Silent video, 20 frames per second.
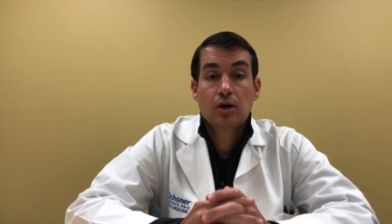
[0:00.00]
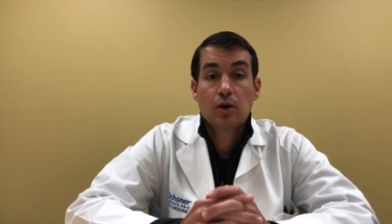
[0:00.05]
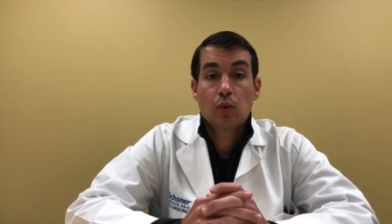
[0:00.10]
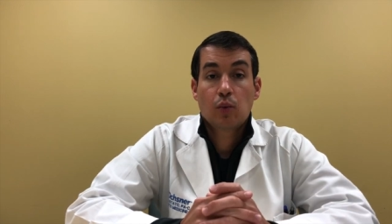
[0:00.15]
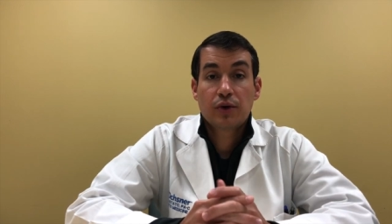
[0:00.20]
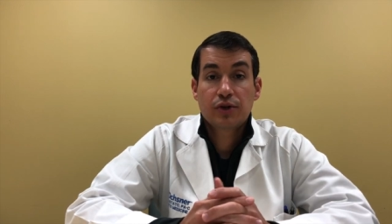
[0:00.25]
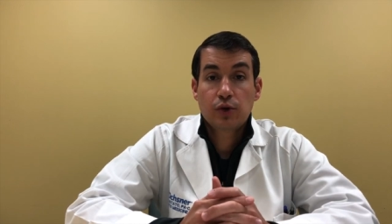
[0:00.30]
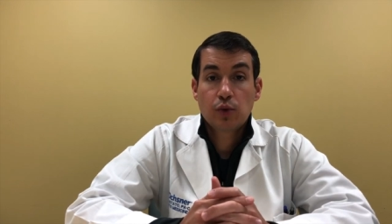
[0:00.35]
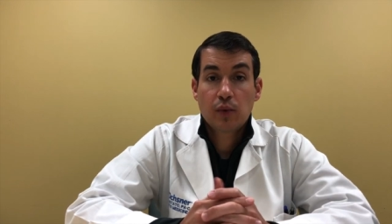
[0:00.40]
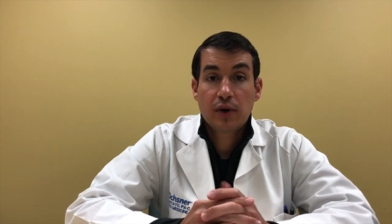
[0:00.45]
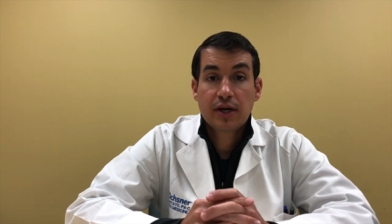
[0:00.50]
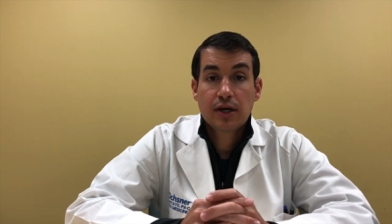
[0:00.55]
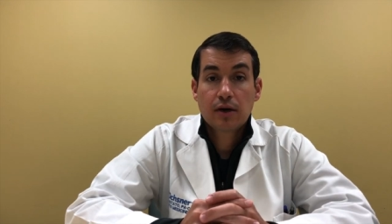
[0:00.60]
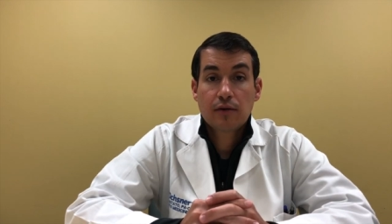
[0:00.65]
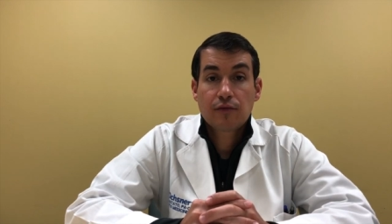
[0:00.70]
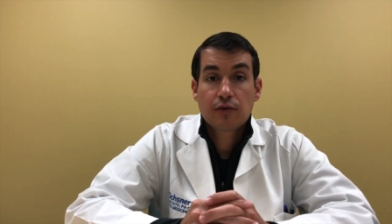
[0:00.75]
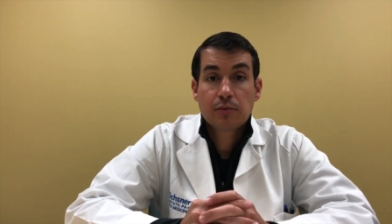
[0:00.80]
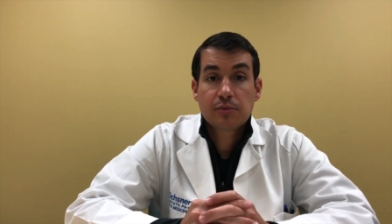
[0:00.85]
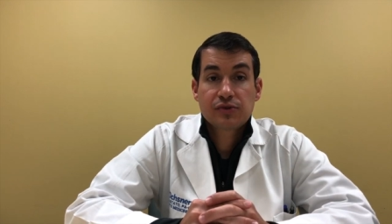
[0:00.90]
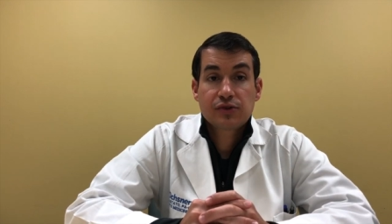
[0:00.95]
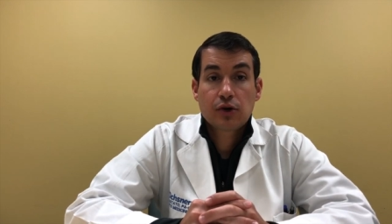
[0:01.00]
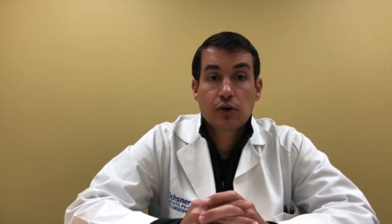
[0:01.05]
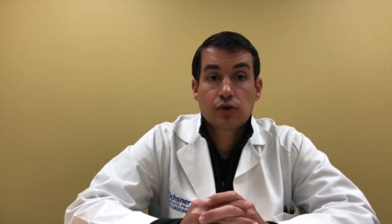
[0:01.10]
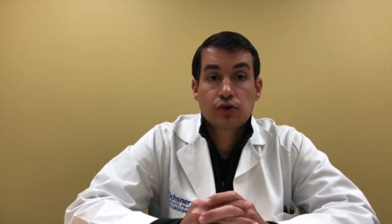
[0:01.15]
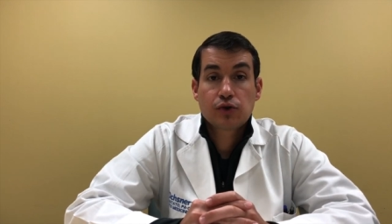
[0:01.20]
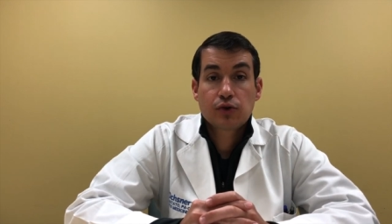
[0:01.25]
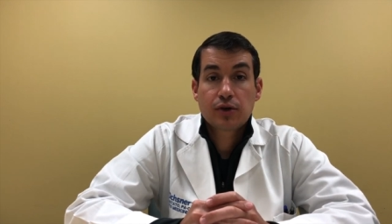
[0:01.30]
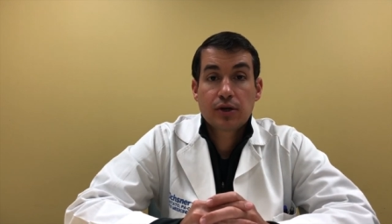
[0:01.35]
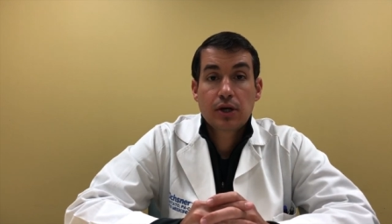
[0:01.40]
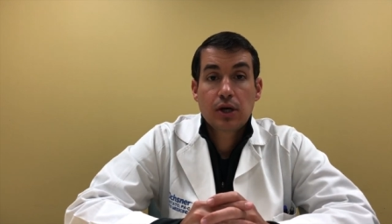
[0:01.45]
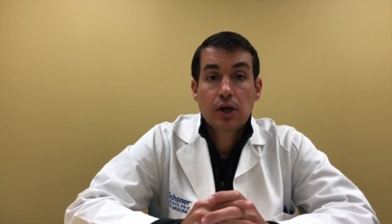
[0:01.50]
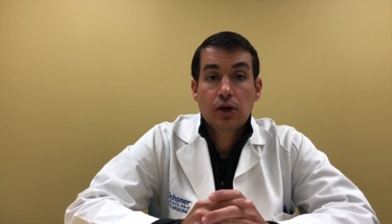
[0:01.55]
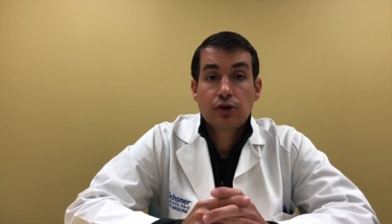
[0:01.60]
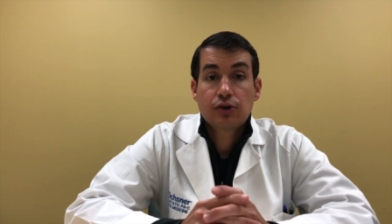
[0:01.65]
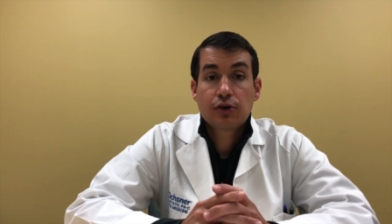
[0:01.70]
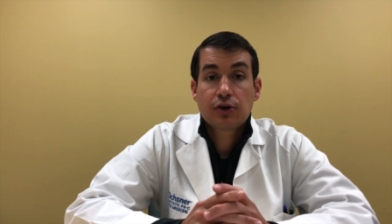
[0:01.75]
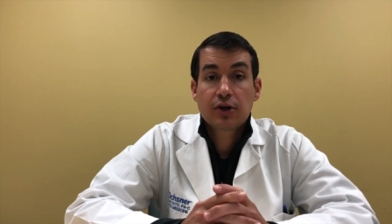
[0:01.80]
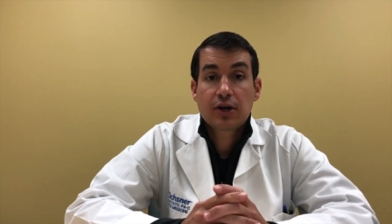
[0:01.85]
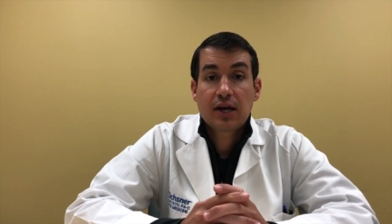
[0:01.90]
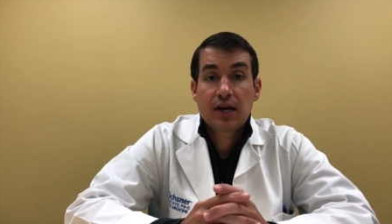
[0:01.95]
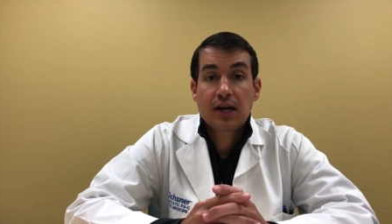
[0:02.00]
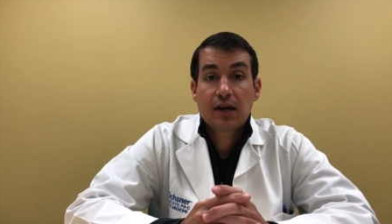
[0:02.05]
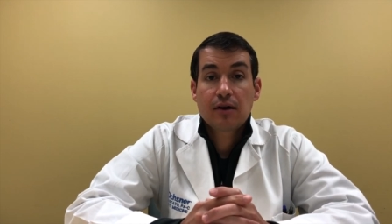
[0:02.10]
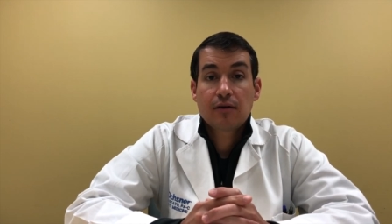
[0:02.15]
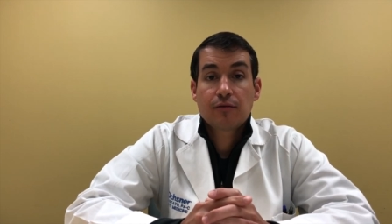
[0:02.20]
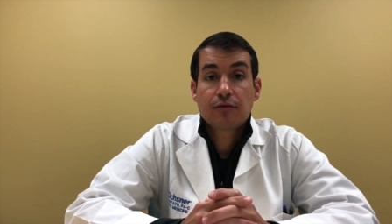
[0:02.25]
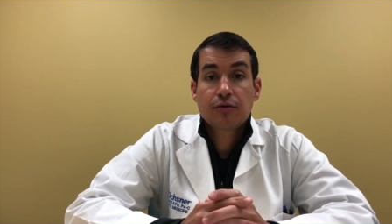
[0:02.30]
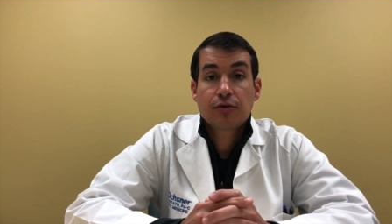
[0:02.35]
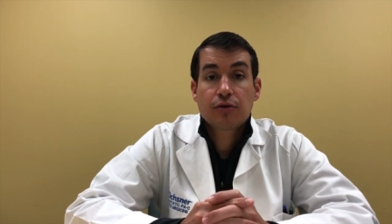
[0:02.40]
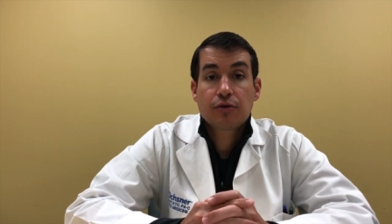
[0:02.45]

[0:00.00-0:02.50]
When you wake up from surgery, you're going to have